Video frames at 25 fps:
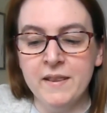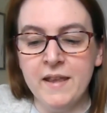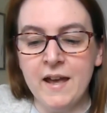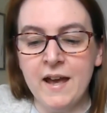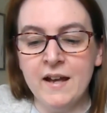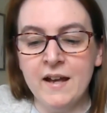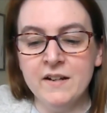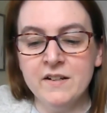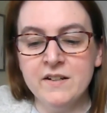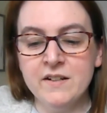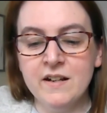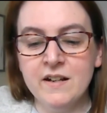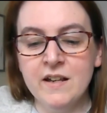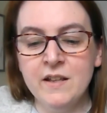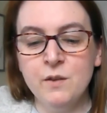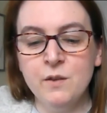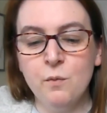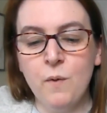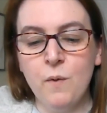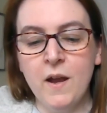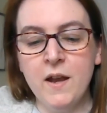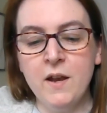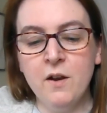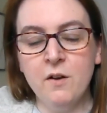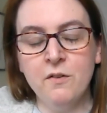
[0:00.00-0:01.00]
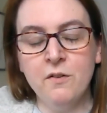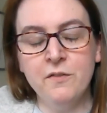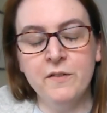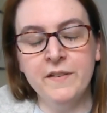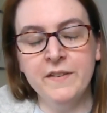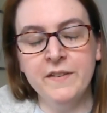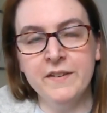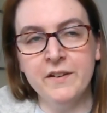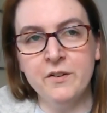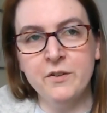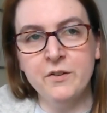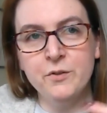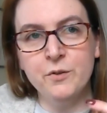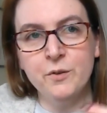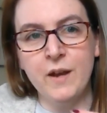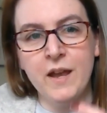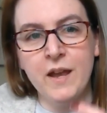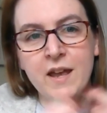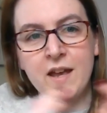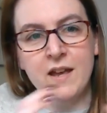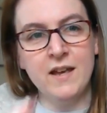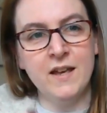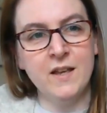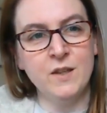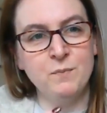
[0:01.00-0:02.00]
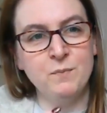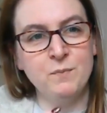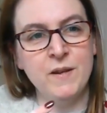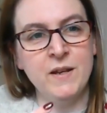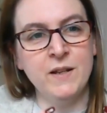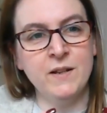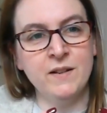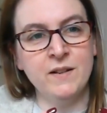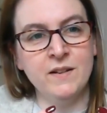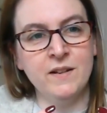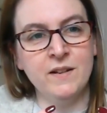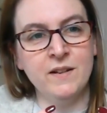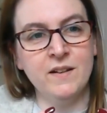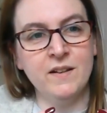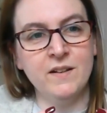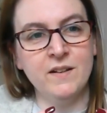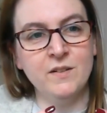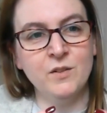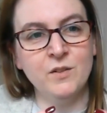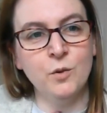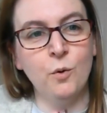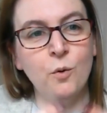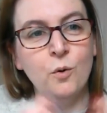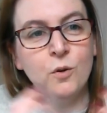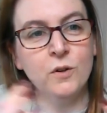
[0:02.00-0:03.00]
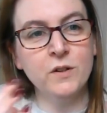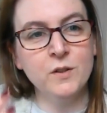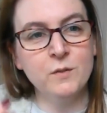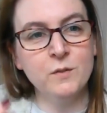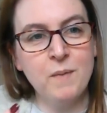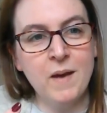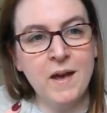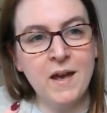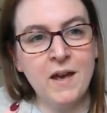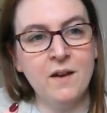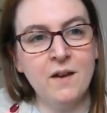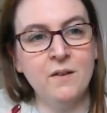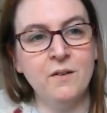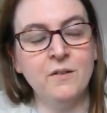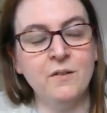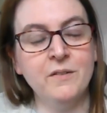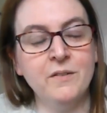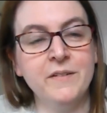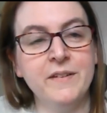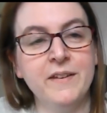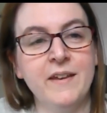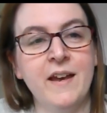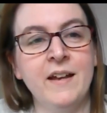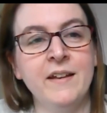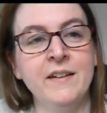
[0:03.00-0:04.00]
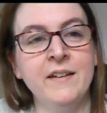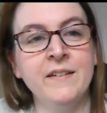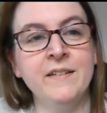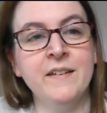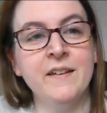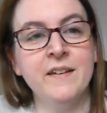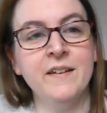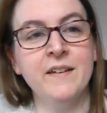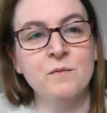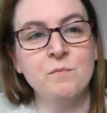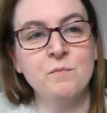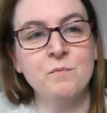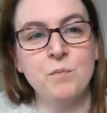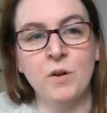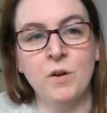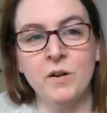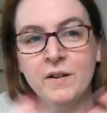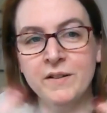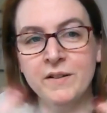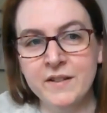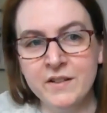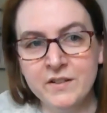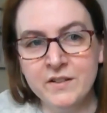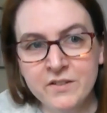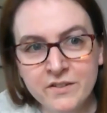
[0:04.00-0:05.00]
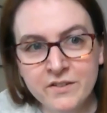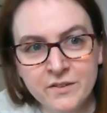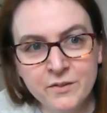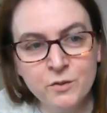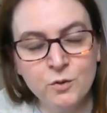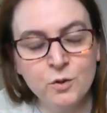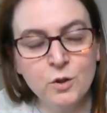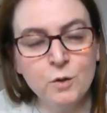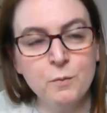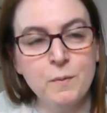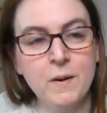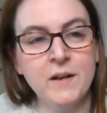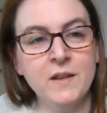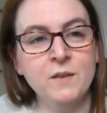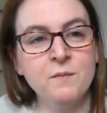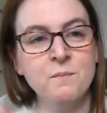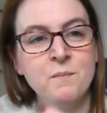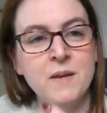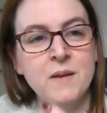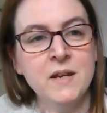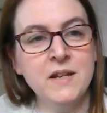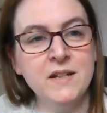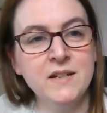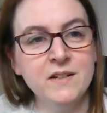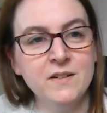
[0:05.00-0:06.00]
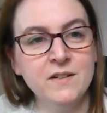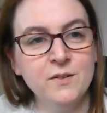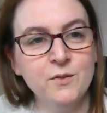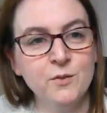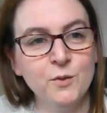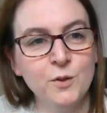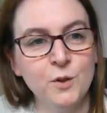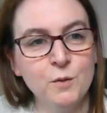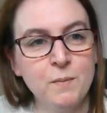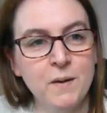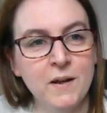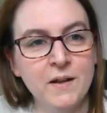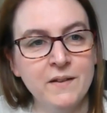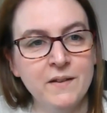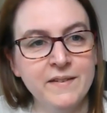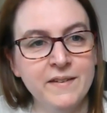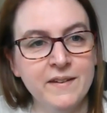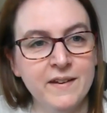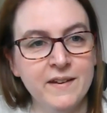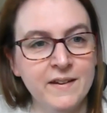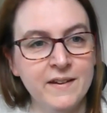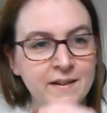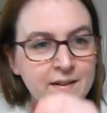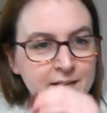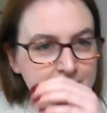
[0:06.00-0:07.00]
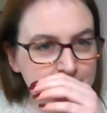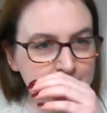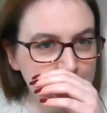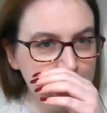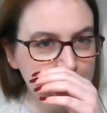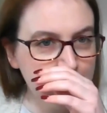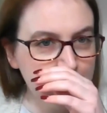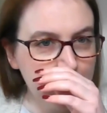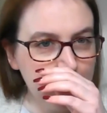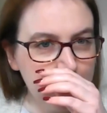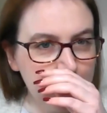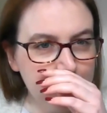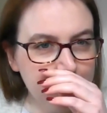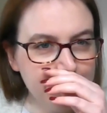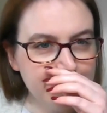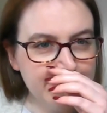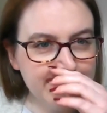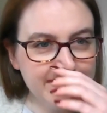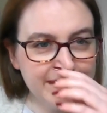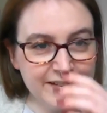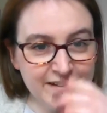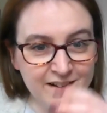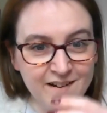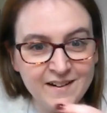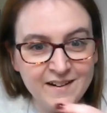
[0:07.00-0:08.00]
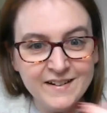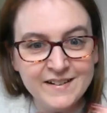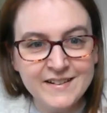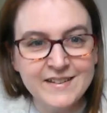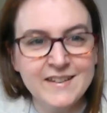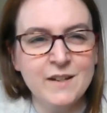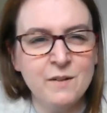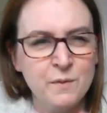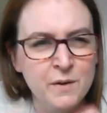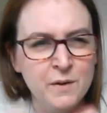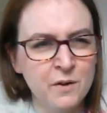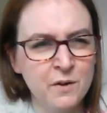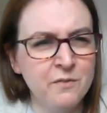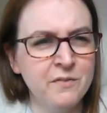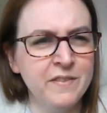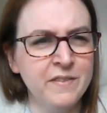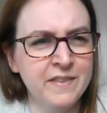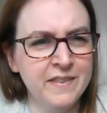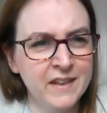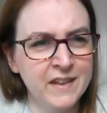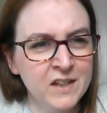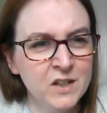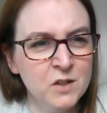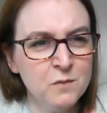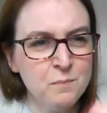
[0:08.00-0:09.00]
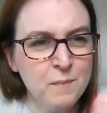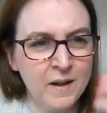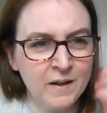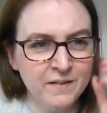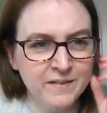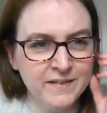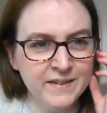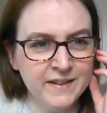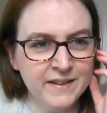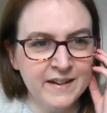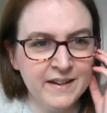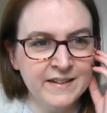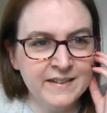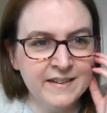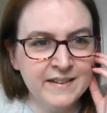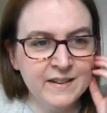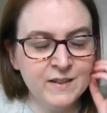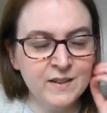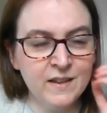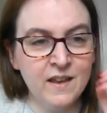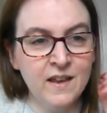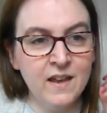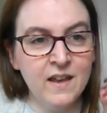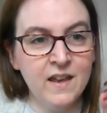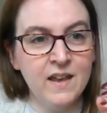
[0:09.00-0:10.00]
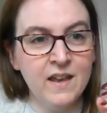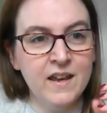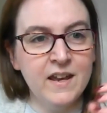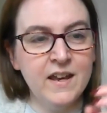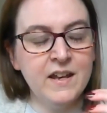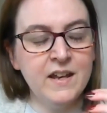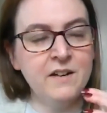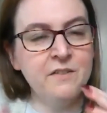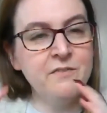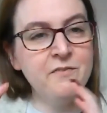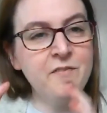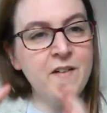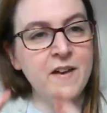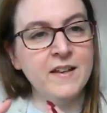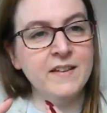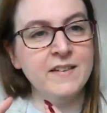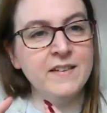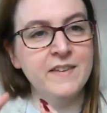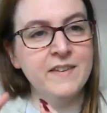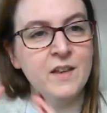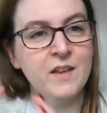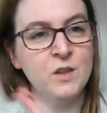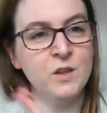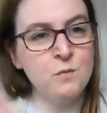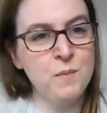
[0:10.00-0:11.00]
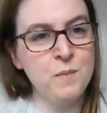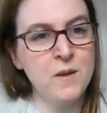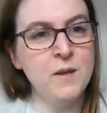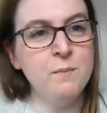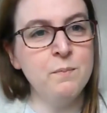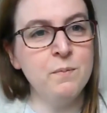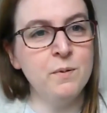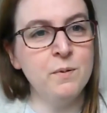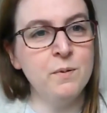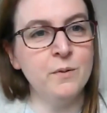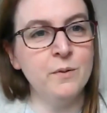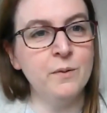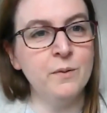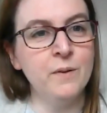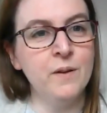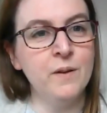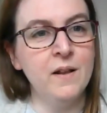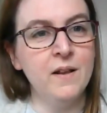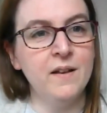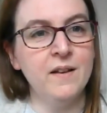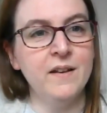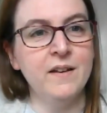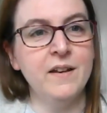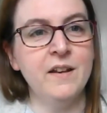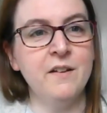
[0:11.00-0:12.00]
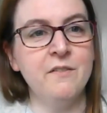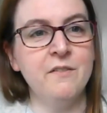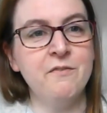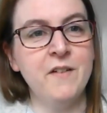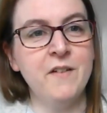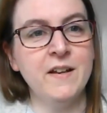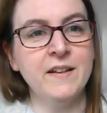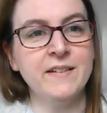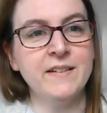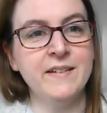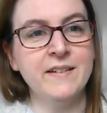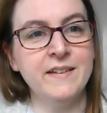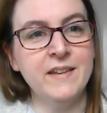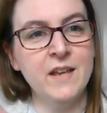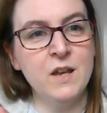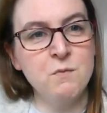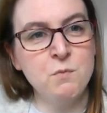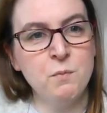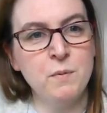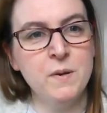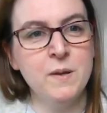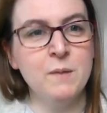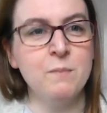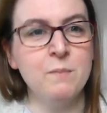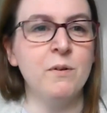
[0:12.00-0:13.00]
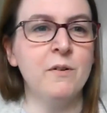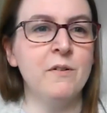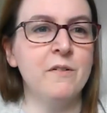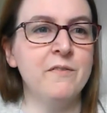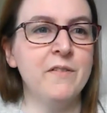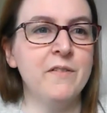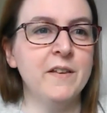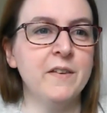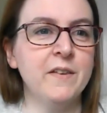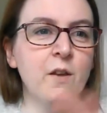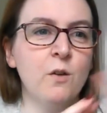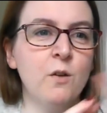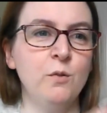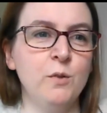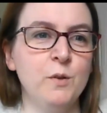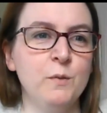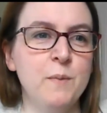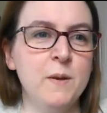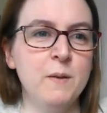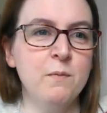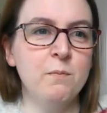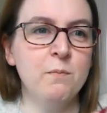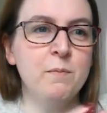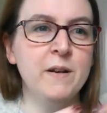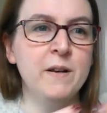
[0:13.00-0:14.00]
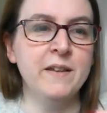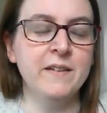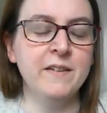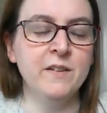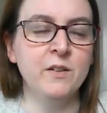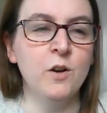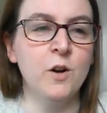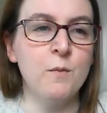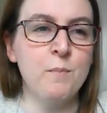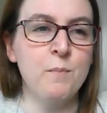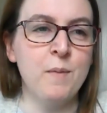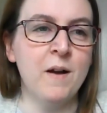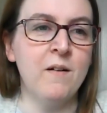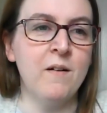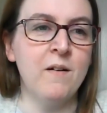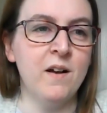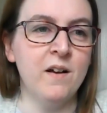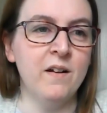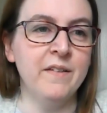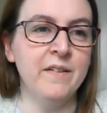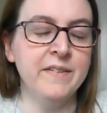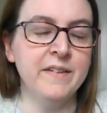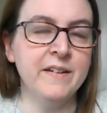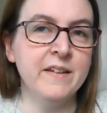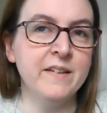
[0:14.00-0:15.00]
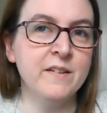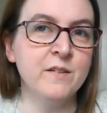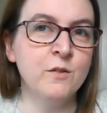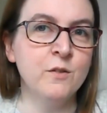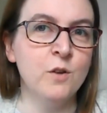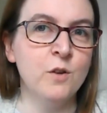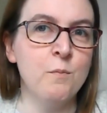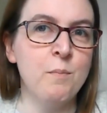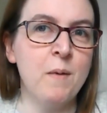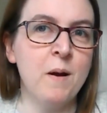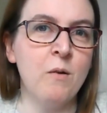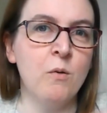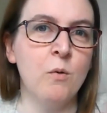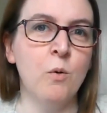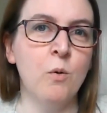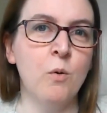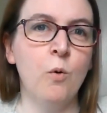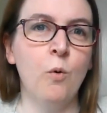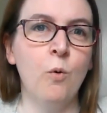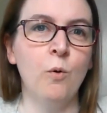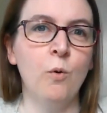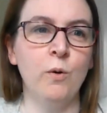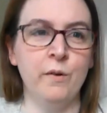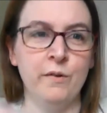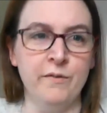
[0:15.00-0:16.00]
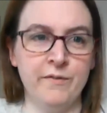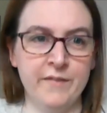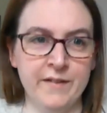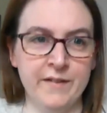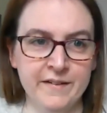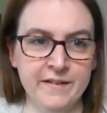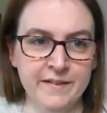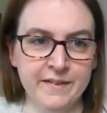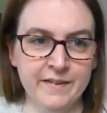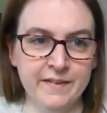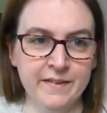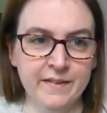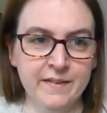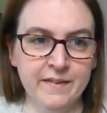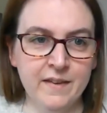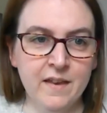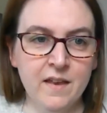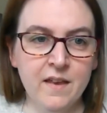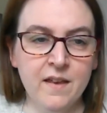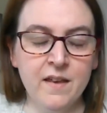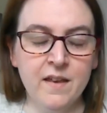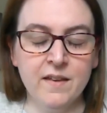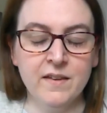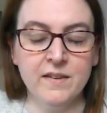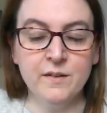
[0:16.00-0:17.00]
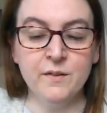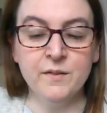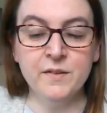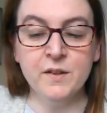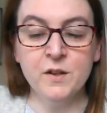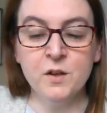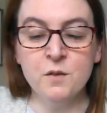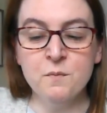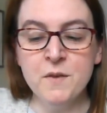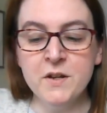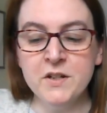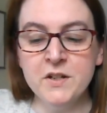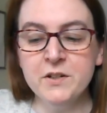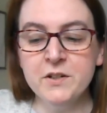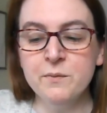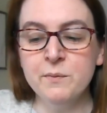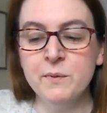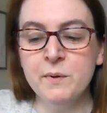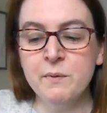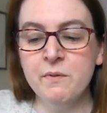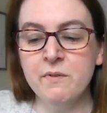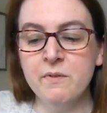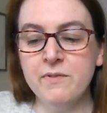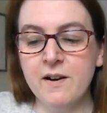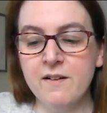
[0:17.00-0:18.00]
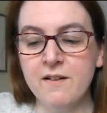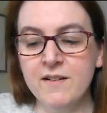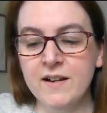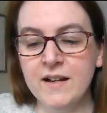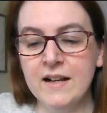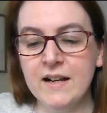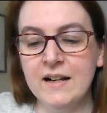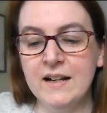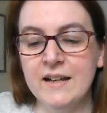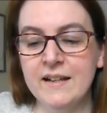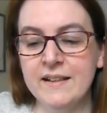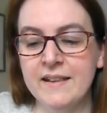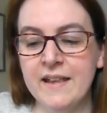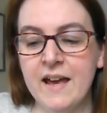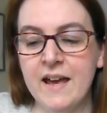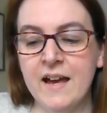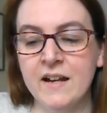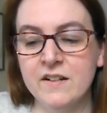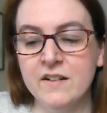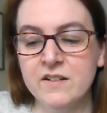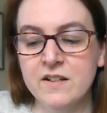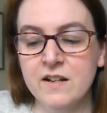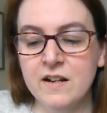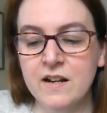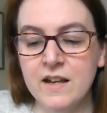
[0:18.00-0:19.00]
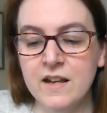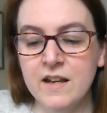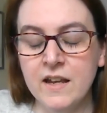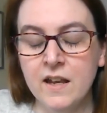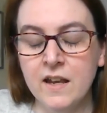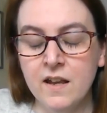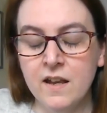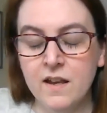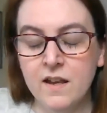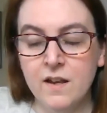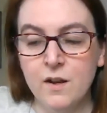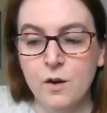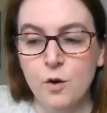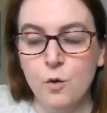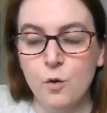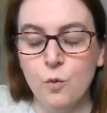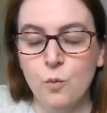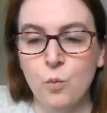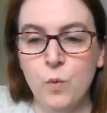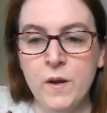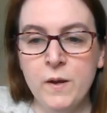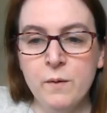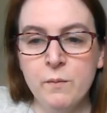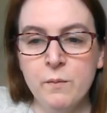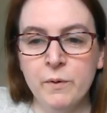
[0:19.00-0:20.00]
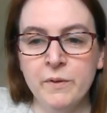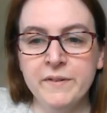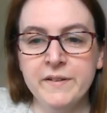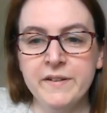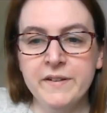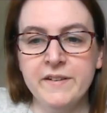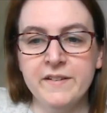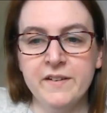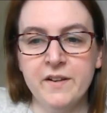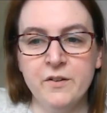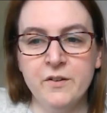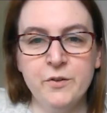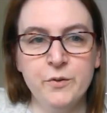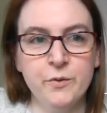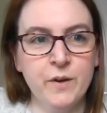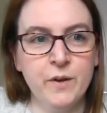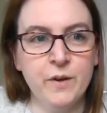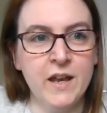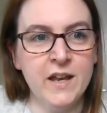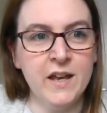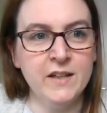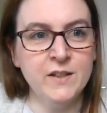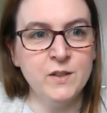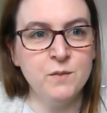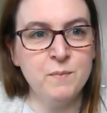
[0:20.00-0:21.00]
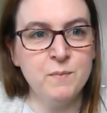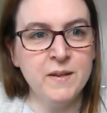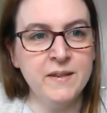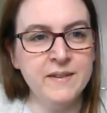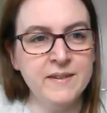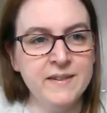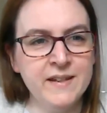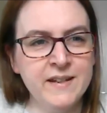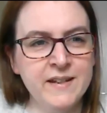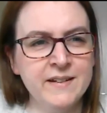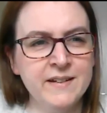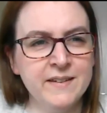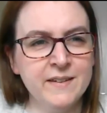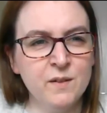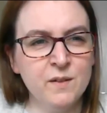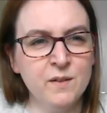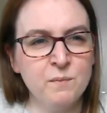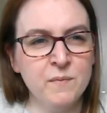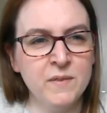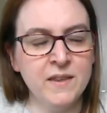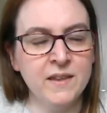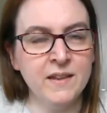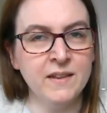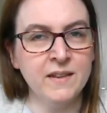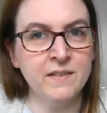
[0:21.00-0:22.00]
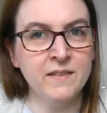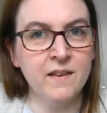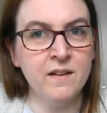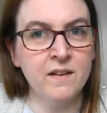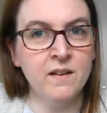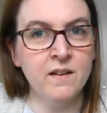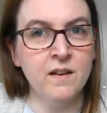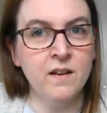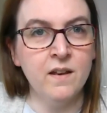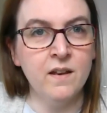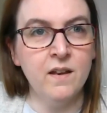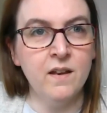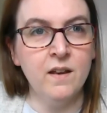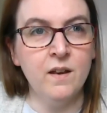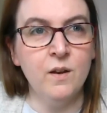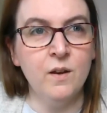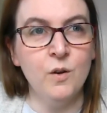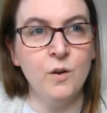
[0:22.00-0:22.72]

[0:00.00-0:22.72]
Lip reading: But that actually the way often social care has been talked about, and politicians talk about it, the media talk about it, and I think society, we often think about it, is it affects other people, it affects disabled people, it affects older people, but it's not about us and it's not about all of us. So as a commission, we were very clear that actually we wanted social care to be seen as something that